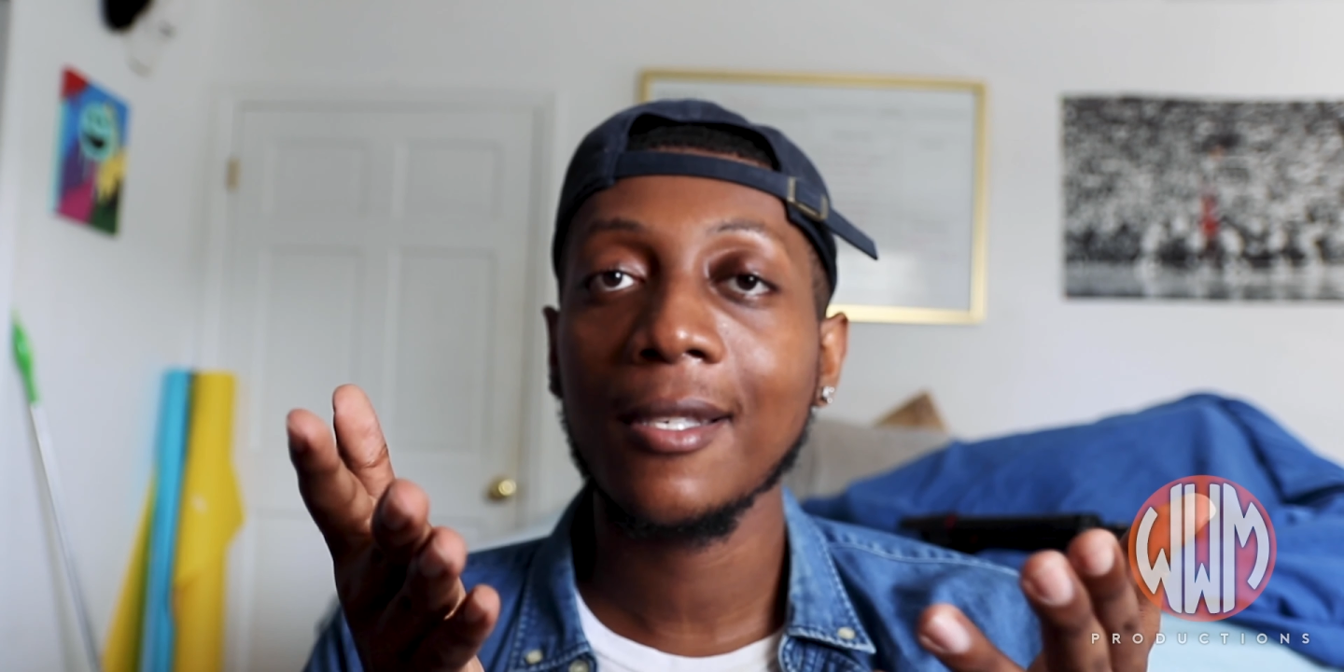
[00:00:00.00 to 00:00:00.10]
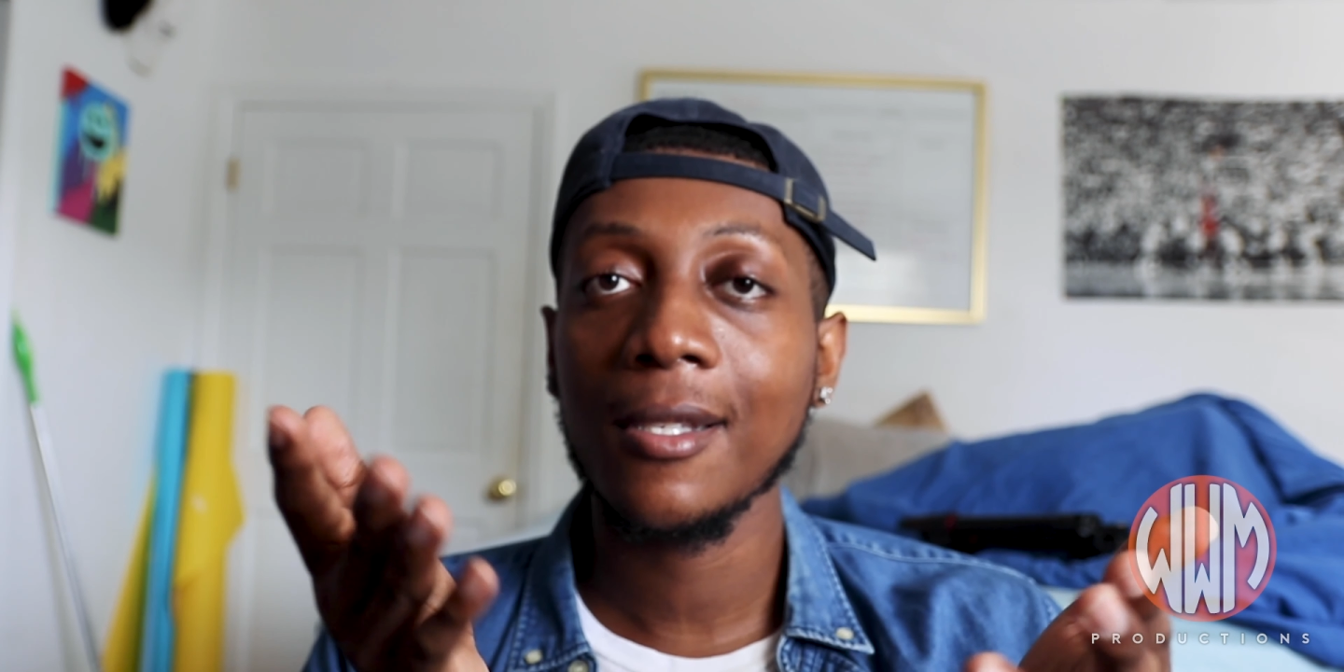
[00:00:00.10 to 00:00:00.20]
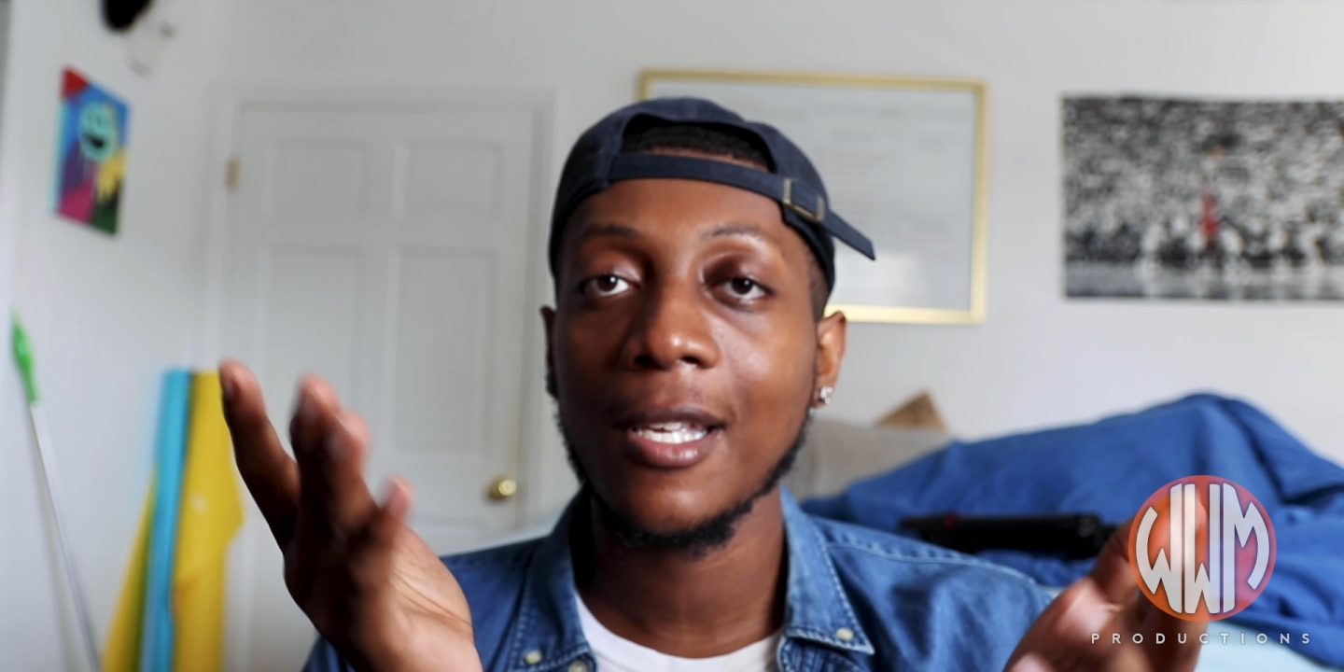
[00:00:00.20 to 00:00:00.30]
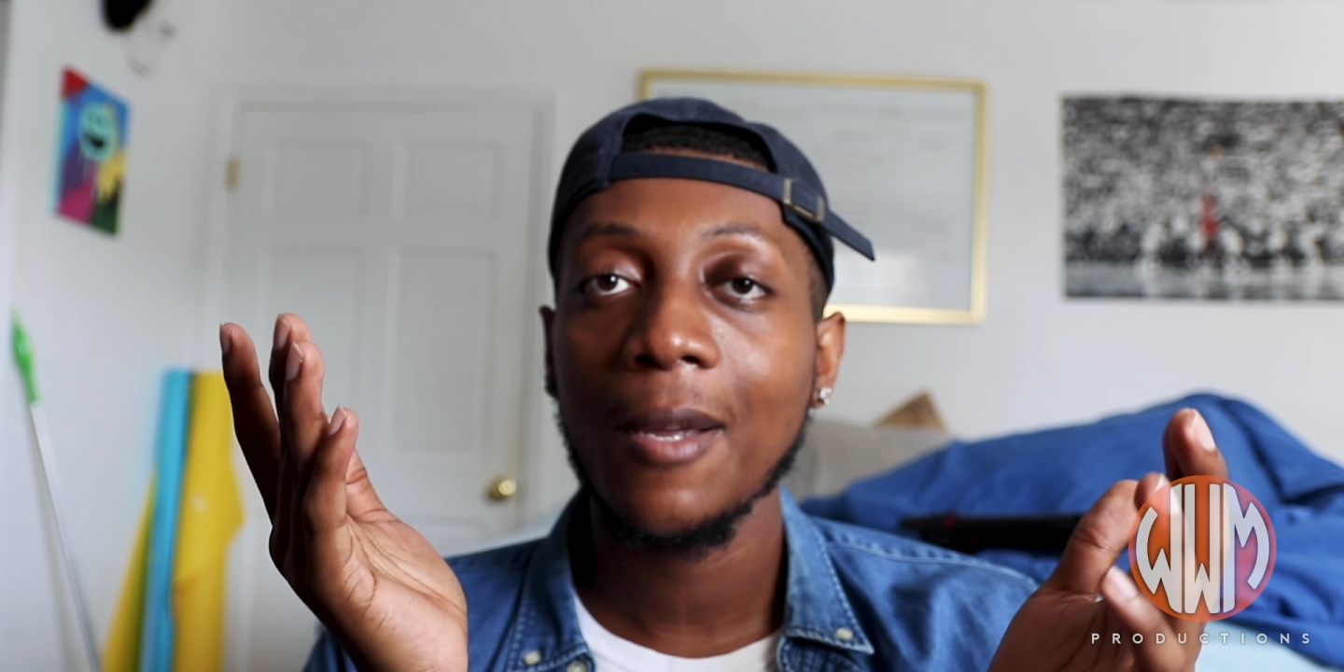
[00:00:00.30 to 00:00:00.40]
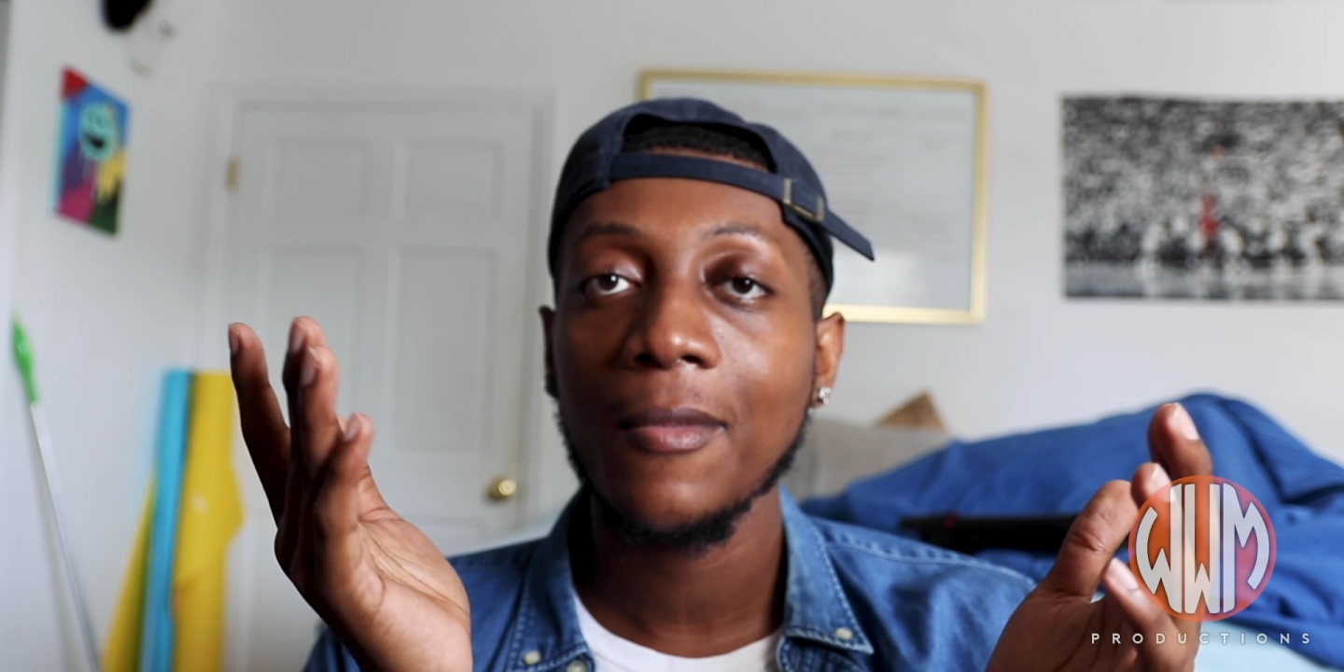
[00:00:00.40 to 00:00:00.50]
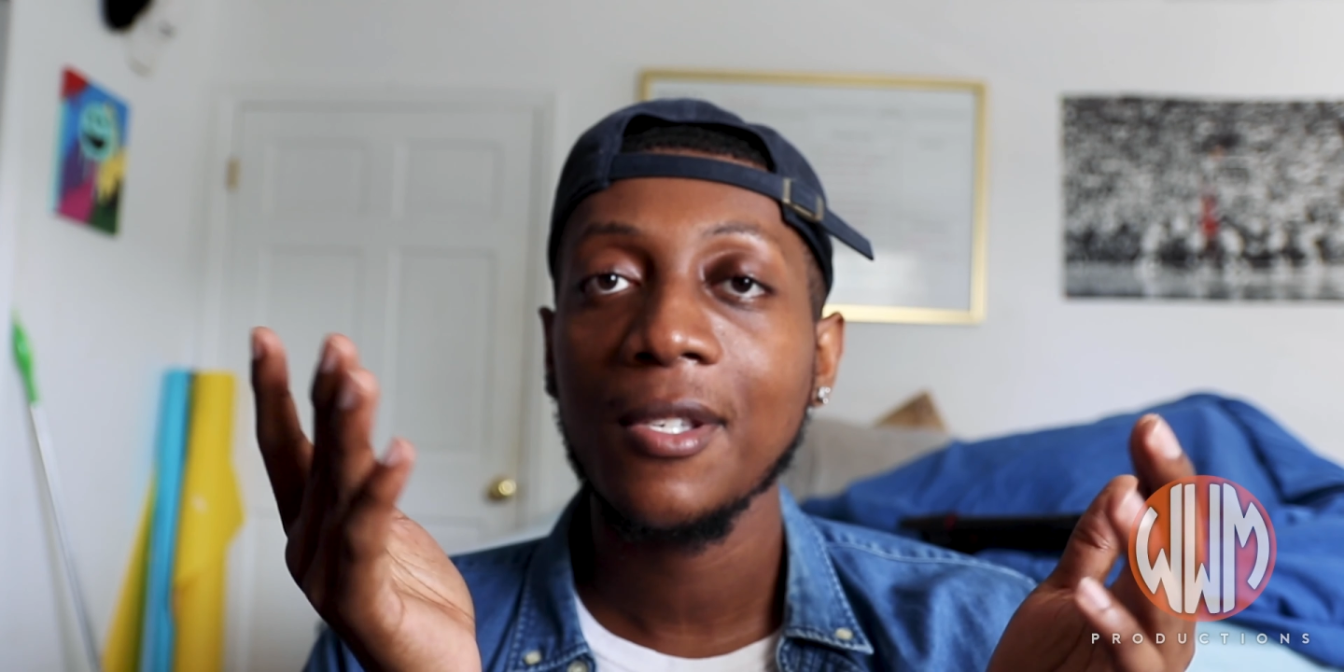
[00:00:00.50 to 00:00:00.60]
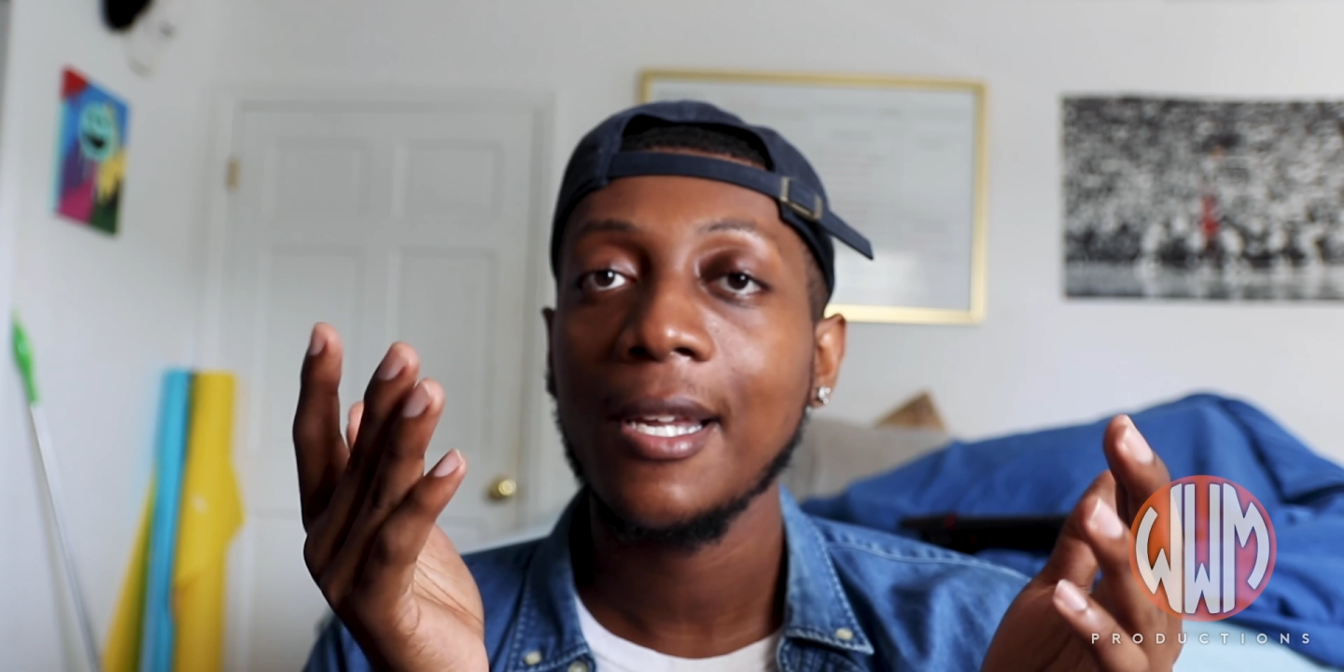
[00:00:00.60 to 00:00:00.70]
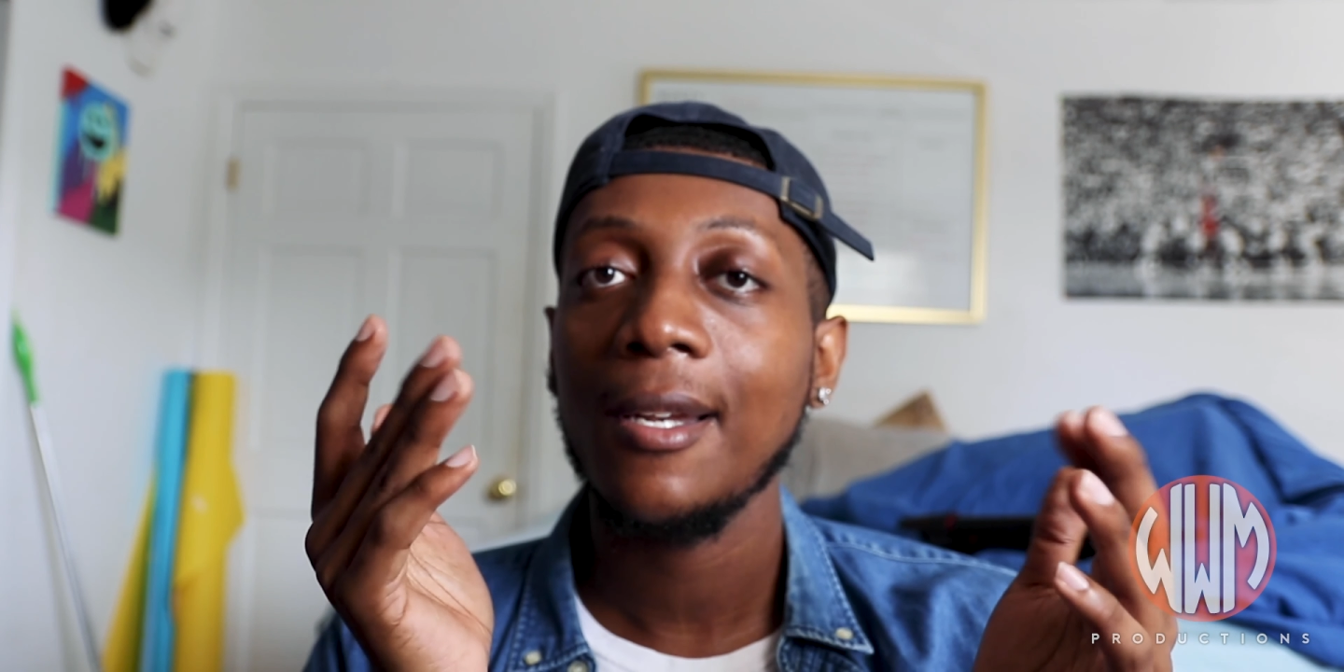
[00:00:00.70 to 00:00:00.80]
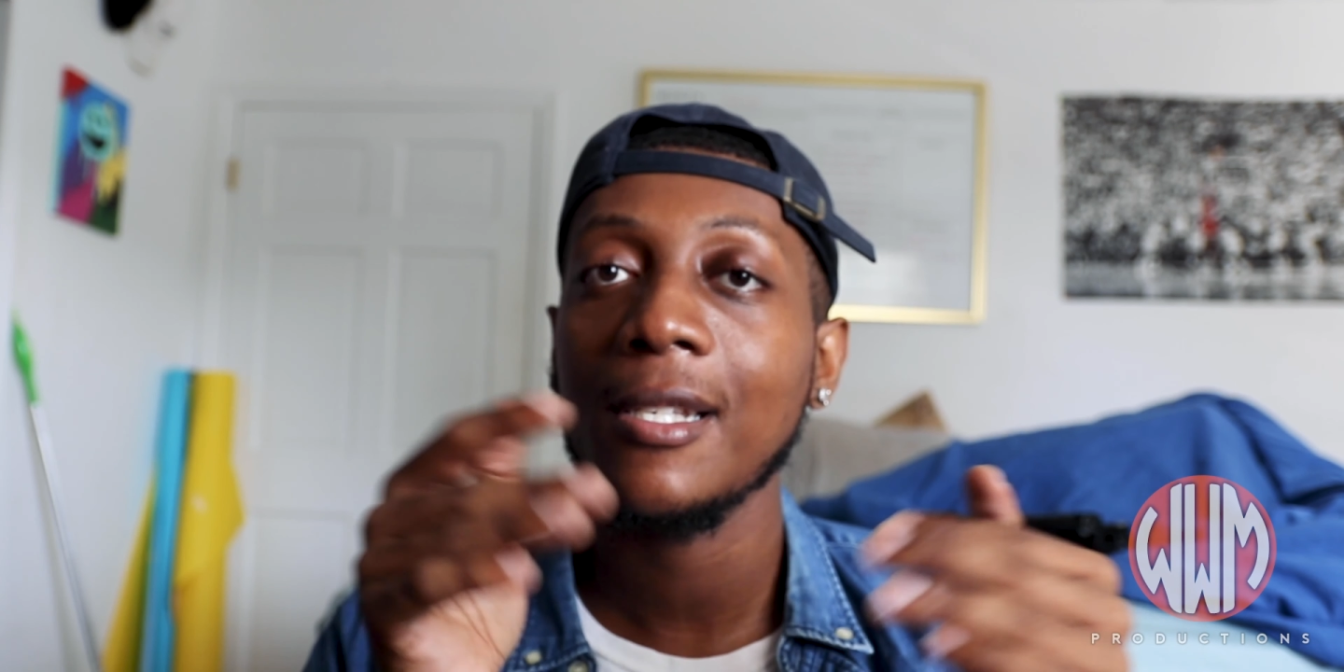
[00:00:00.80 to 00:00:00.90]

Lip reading: to this camera is that it